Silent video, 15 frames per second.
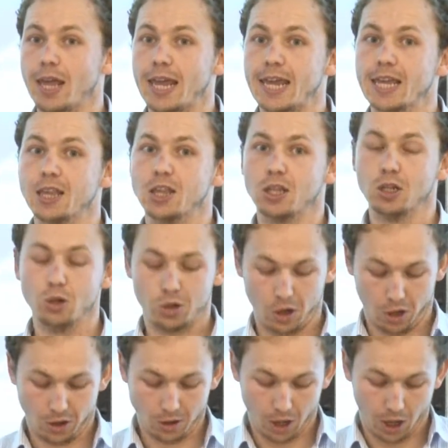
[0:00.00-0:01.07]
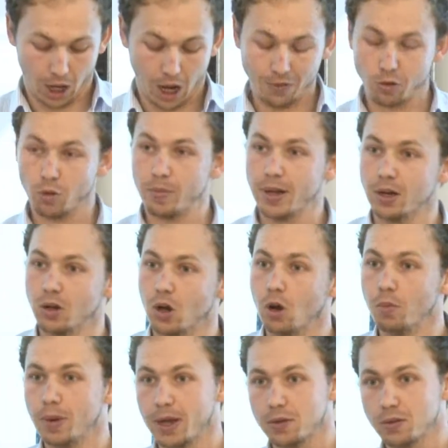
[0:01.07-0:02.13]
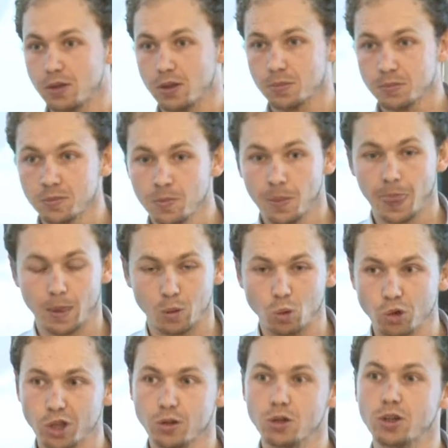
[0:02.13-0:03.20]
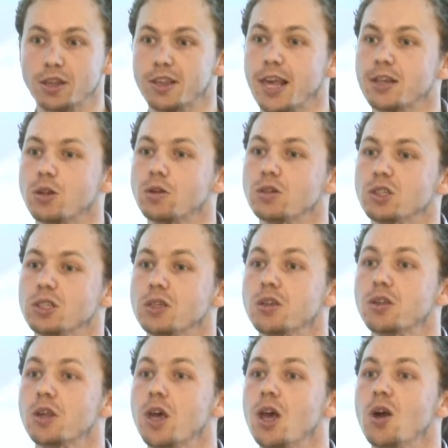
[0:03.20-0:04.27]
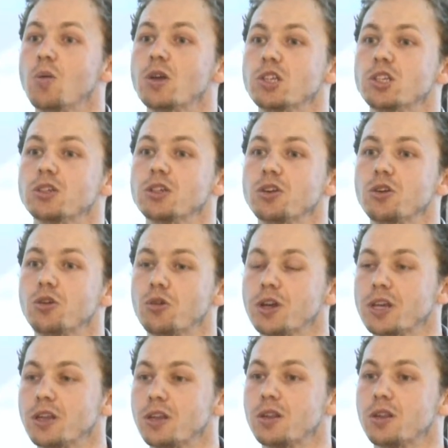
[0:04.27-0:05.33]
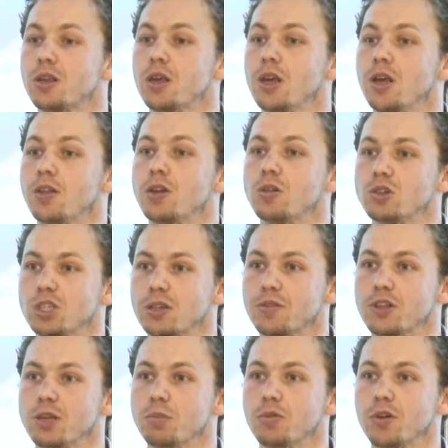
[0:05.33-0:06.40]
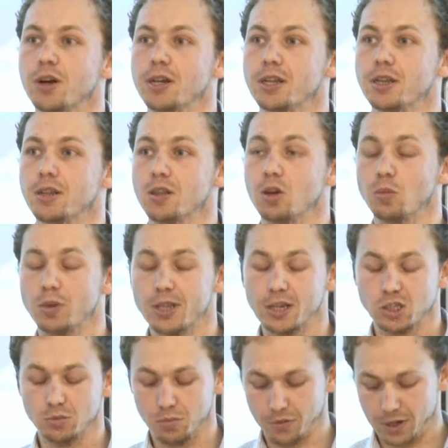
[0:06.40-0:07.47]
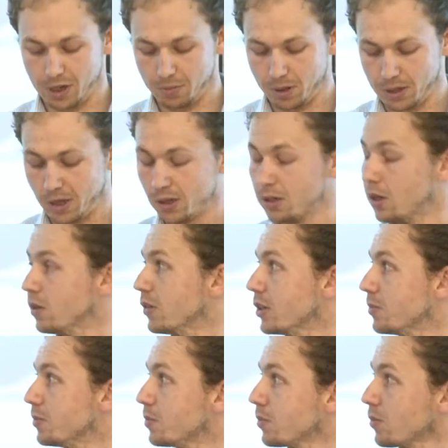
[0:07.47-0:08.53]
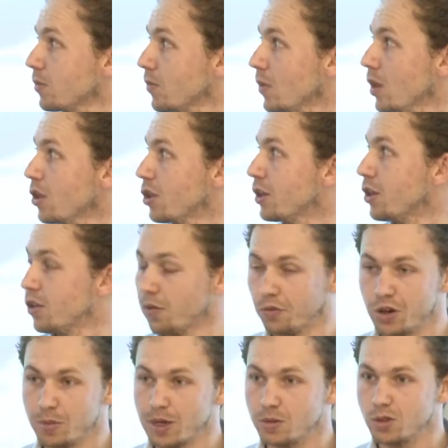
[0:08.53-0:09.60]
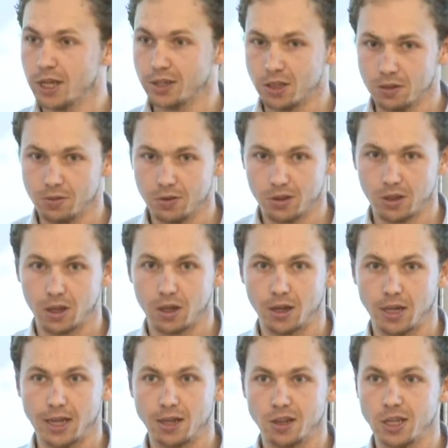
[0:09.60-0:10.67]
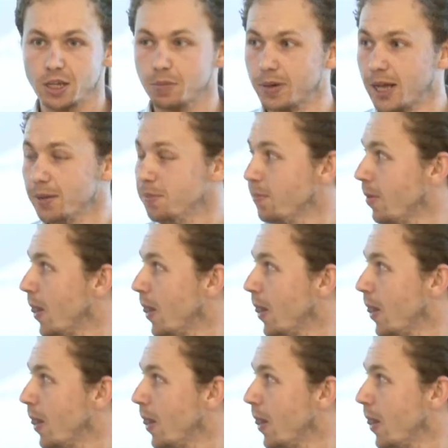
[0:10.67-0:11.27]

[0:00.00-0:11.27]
is look at other repellent compounds, but also look at technologies which can increase the longevity provided or protection provided by this clothing. So there's 3 main objectives in the Zika Plan,